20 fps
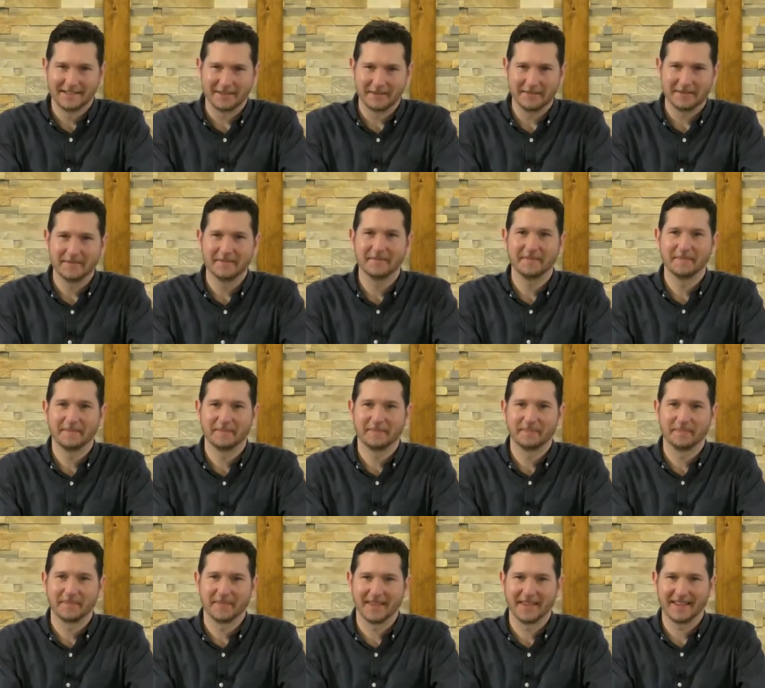
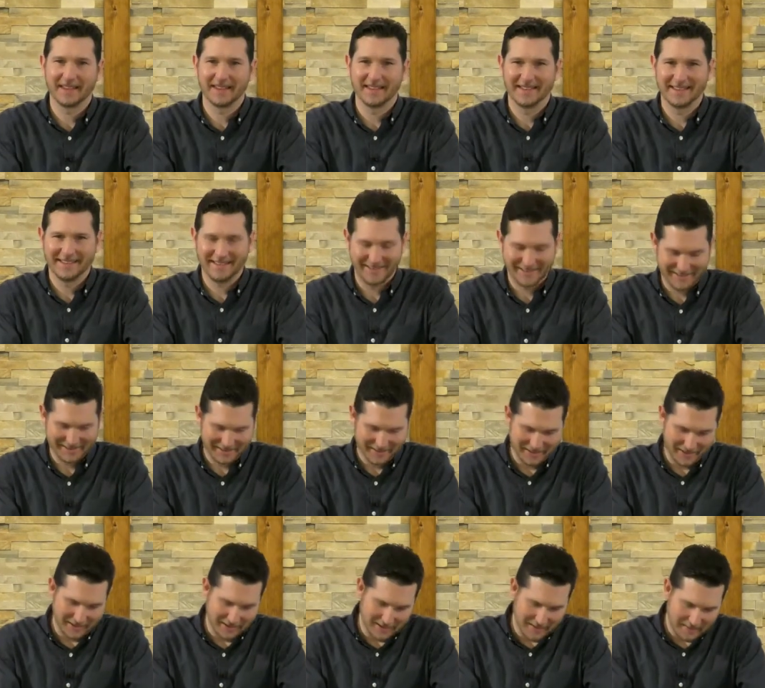
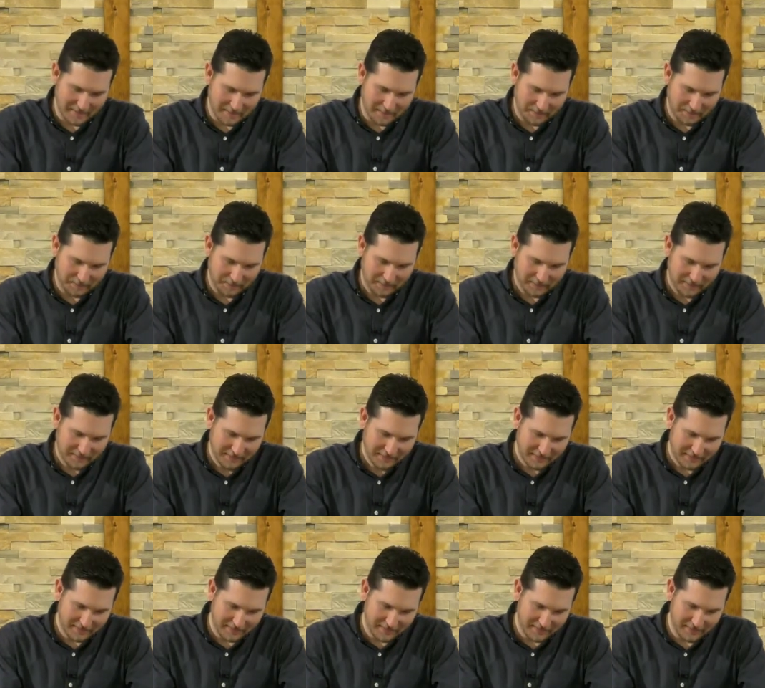
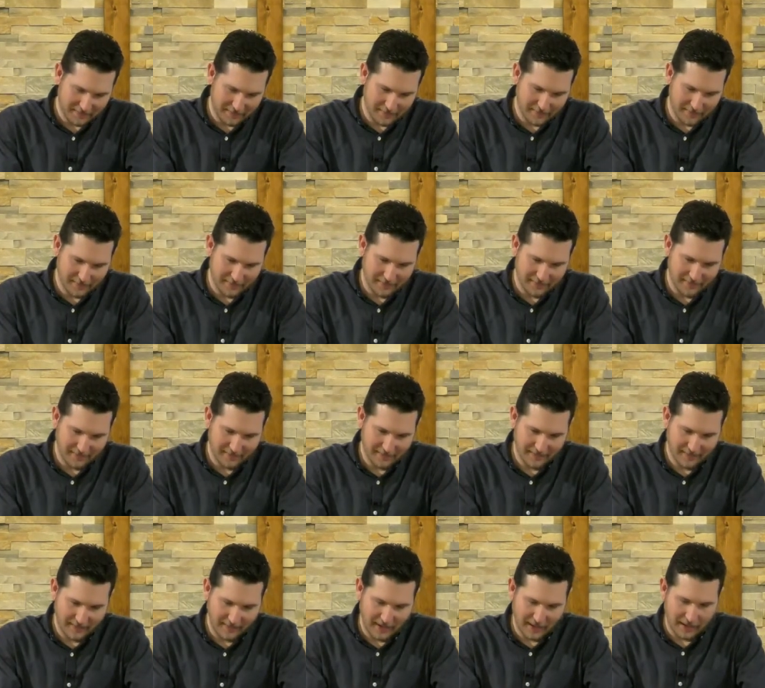
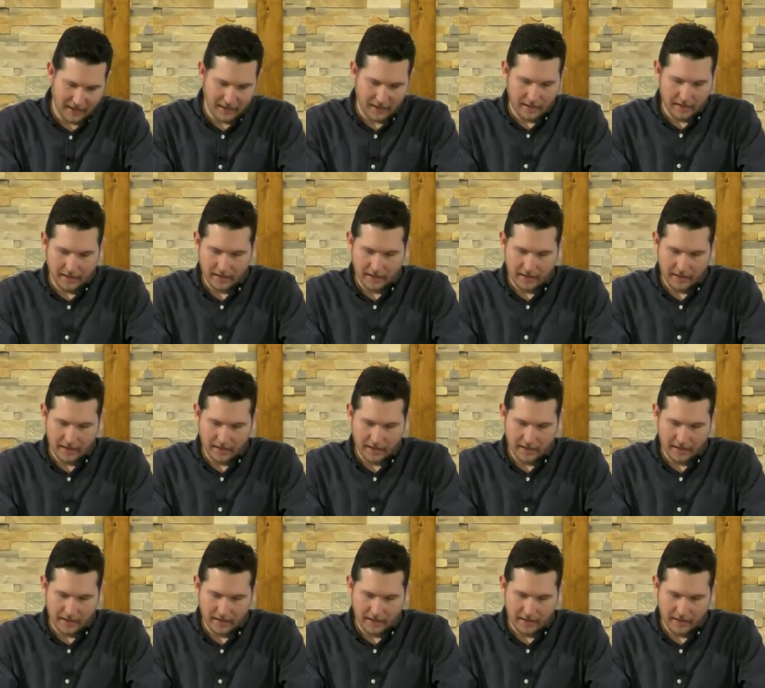(silence)